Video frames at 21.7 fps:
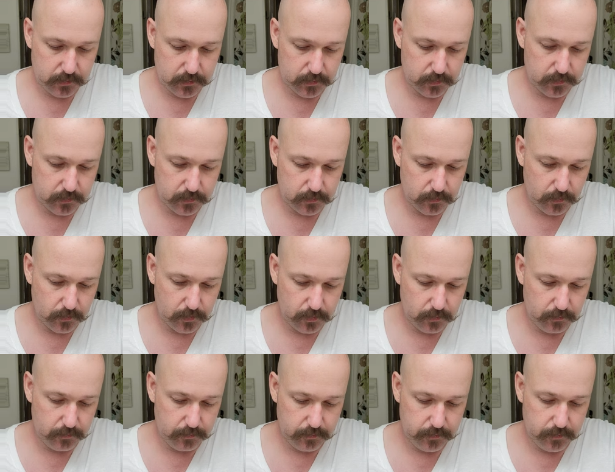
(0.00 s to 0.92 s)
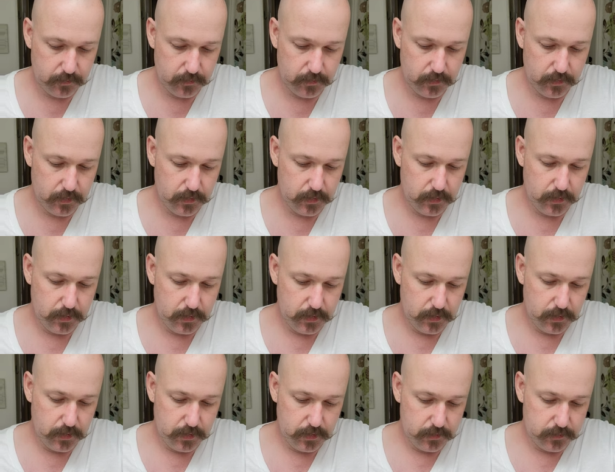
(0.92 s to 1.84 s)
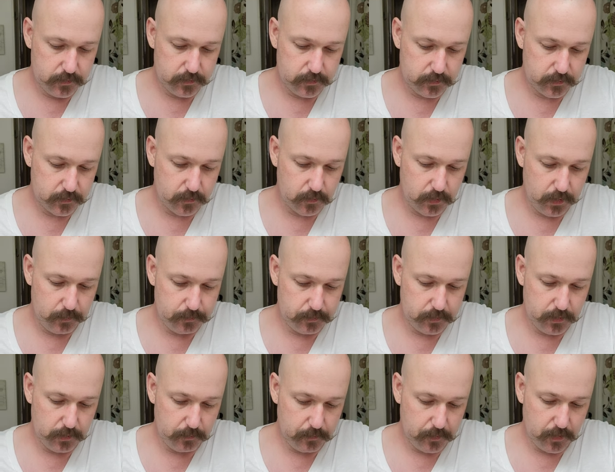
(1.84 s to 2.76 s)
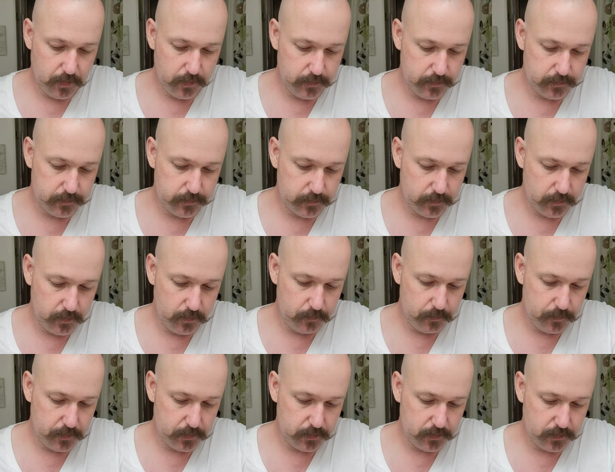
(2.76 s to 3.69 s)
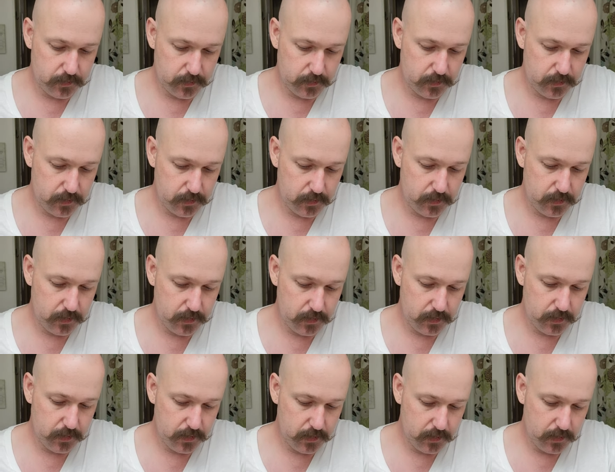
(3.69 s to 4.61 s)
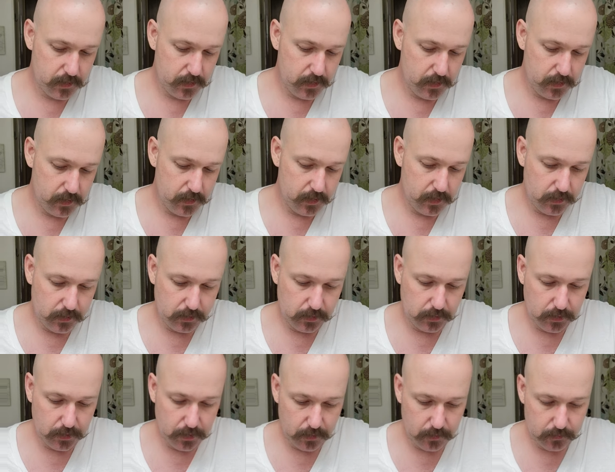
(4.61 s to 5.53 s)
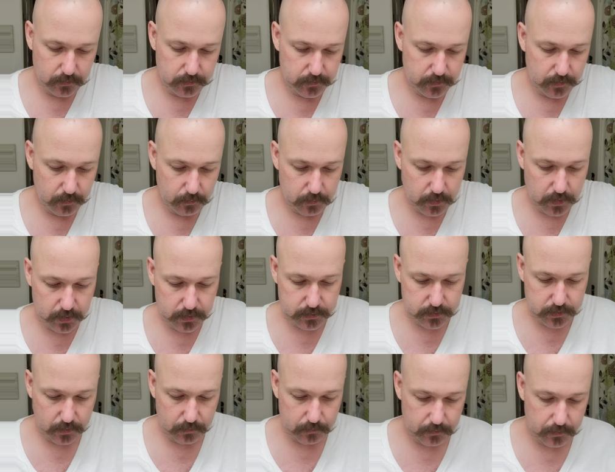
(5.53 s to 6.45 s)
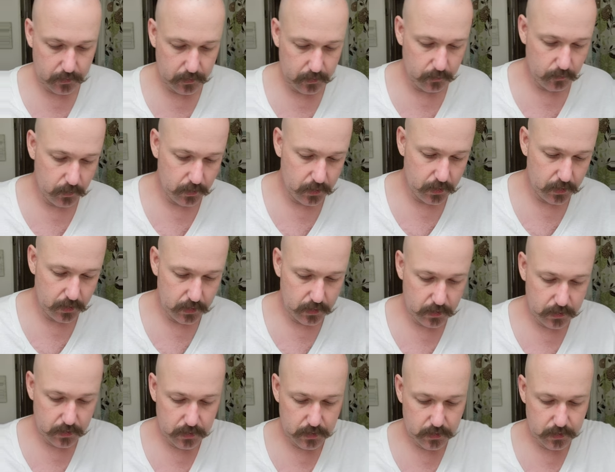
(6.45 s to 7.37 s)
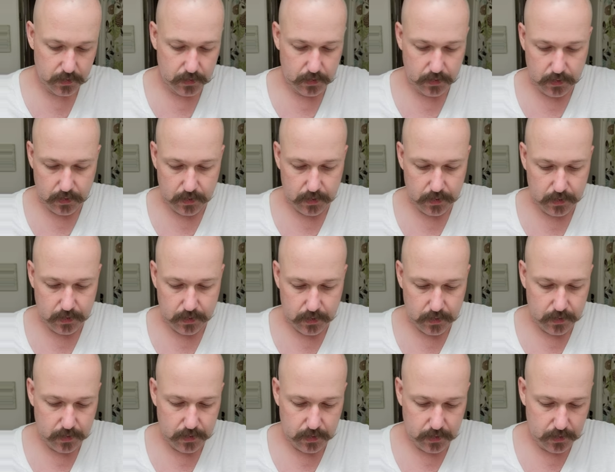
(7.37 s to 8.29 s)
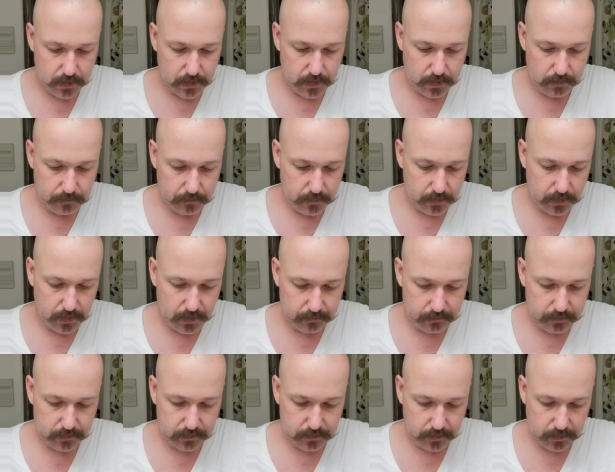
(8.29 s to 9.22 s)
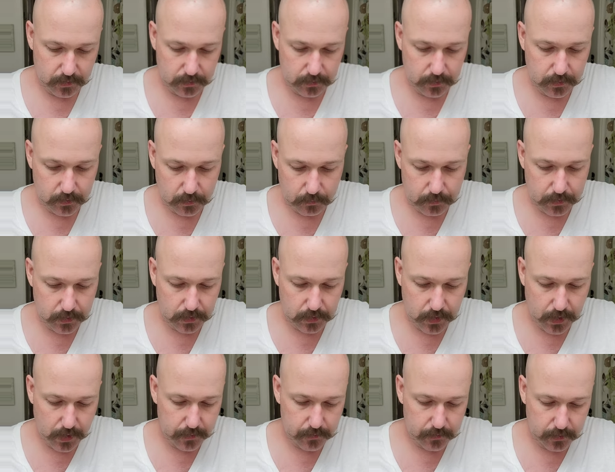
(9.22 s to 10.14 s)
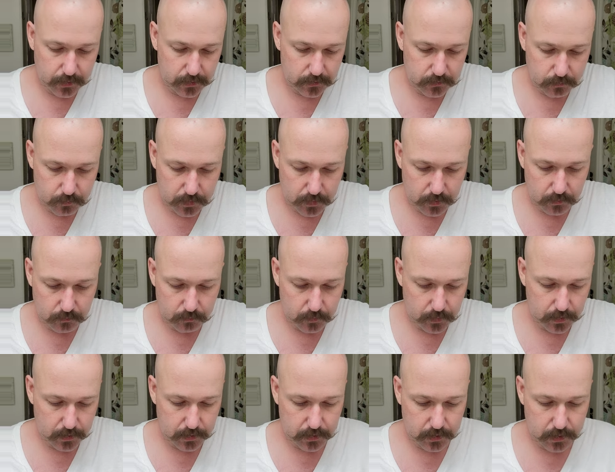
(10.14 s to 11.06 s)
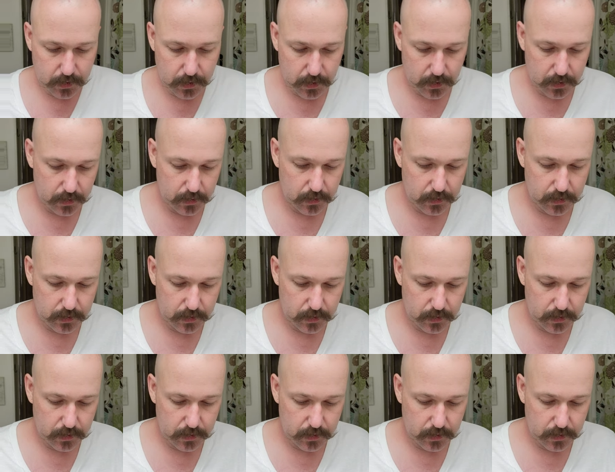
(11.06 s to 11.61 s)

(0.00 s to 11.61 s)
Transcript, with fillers: just sort of scrapes up all the soap and loads the brush up really well. Um, obviously a little bit of lather gets built, but not